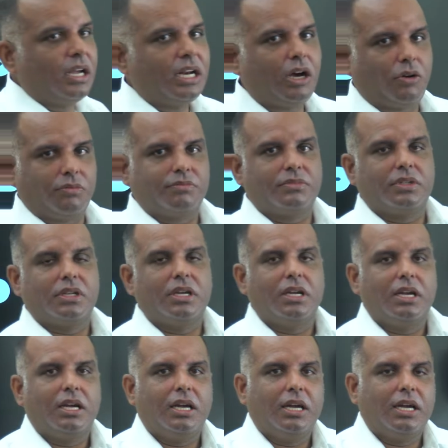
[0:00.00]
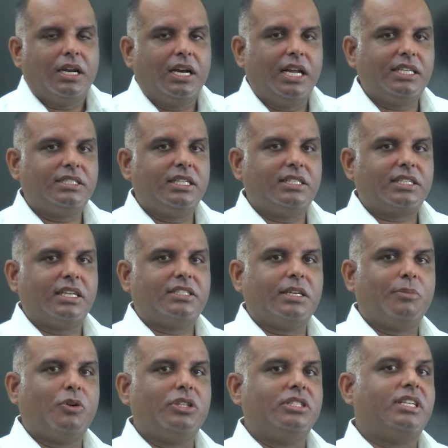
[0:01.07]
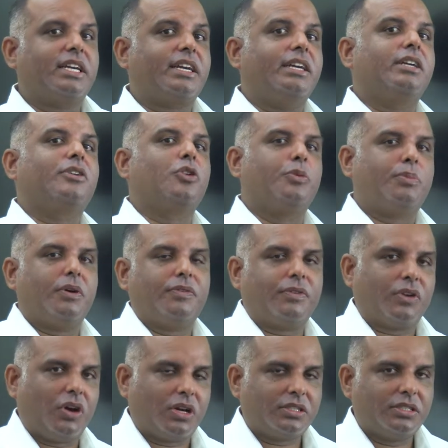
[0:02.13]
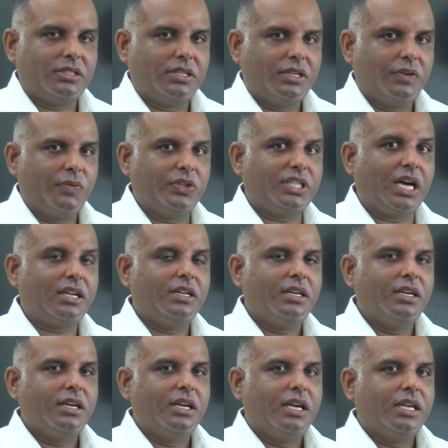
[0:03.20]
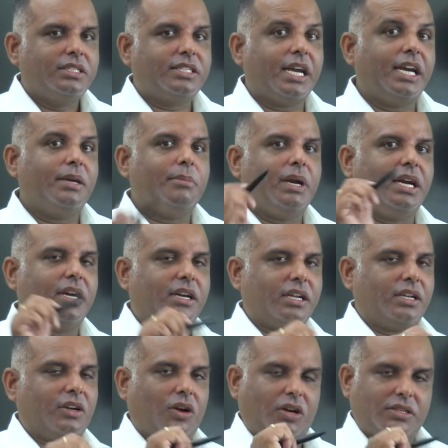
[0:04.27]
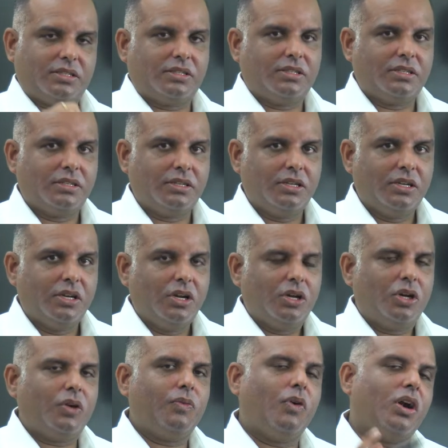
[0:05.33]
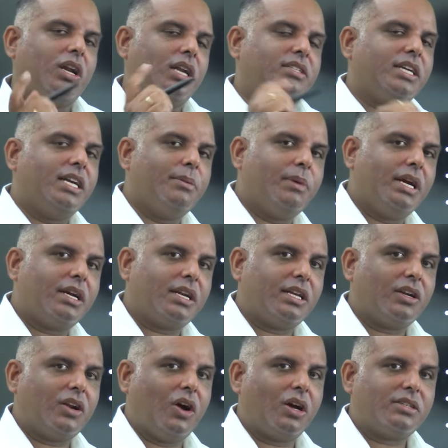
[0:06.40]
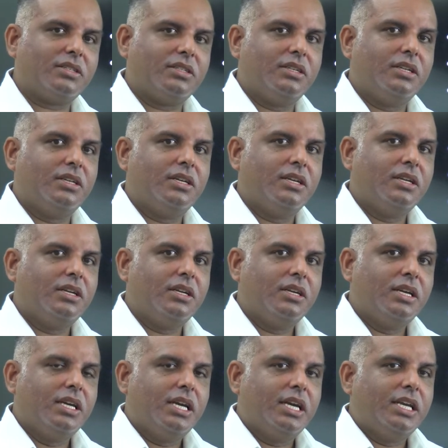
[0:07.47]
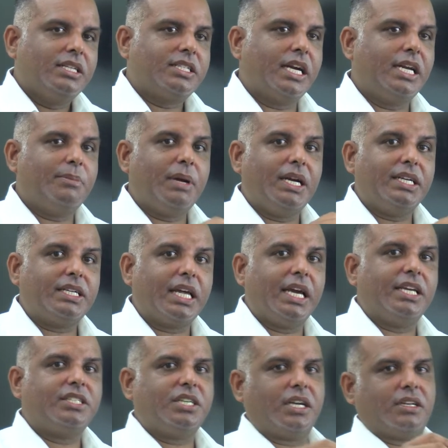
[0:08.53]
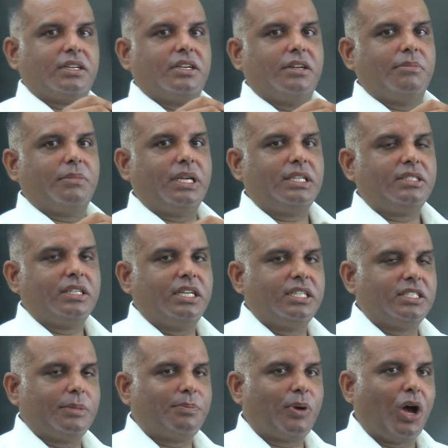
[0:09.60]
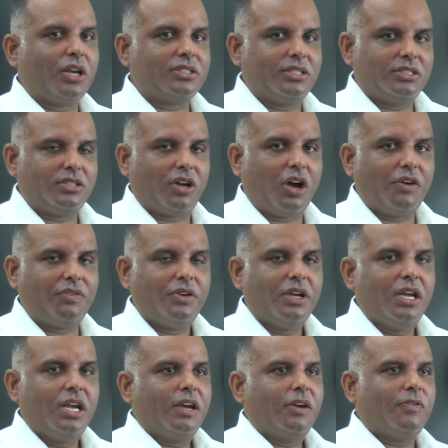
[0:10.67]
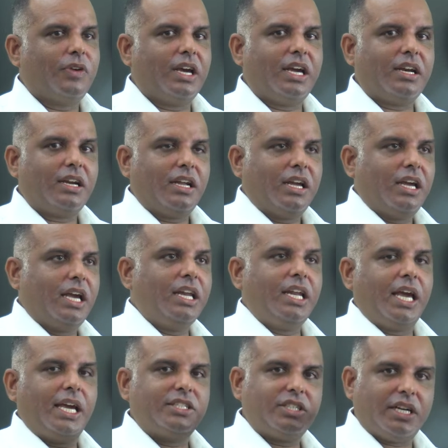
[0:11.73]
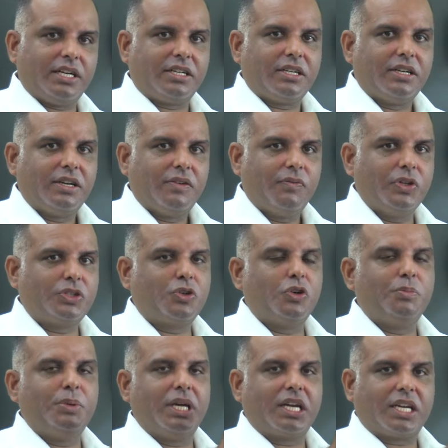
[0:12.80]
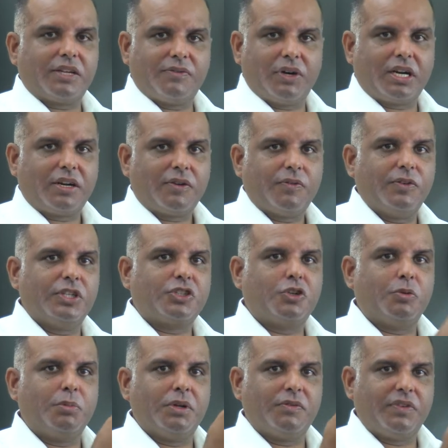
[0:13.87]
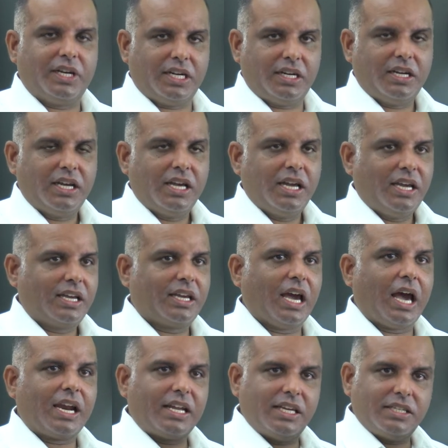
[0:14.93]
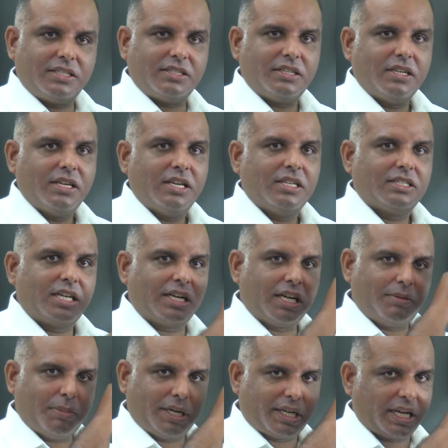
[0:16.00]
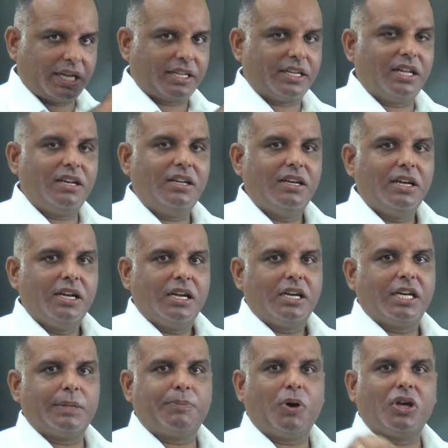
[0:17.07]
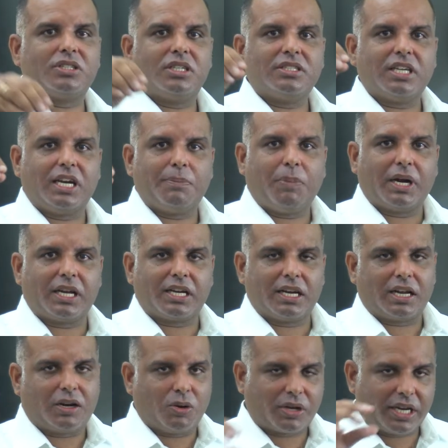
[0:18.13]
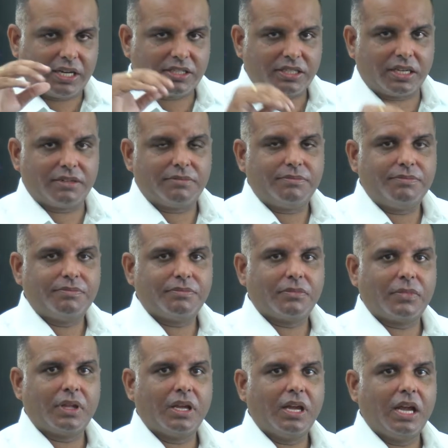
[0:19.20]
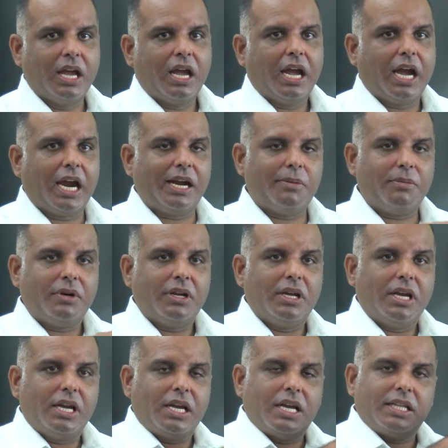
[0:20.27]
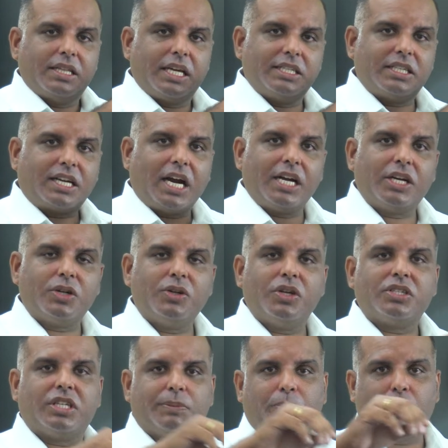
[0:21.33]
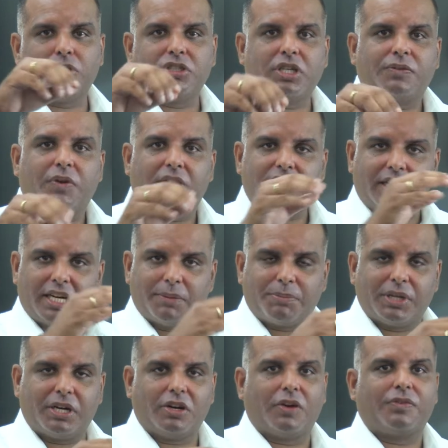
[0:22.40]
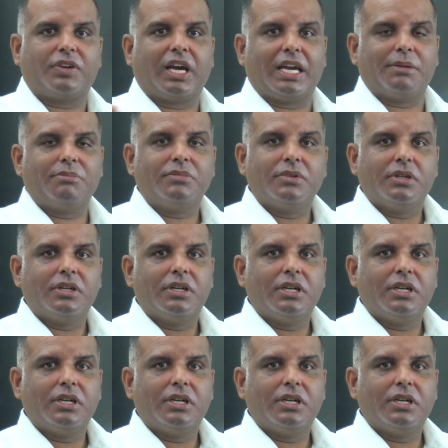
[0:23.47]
Now, let's discuss about the second group of rocks, which are sedimentary rocks. Now, what are sedimentary rocks? Sedimentation means it is a process of where an agent, which could be a river, which could be wind, carries certain material, deposits in a particular location, and there is a continuous deposition for a certain period of time.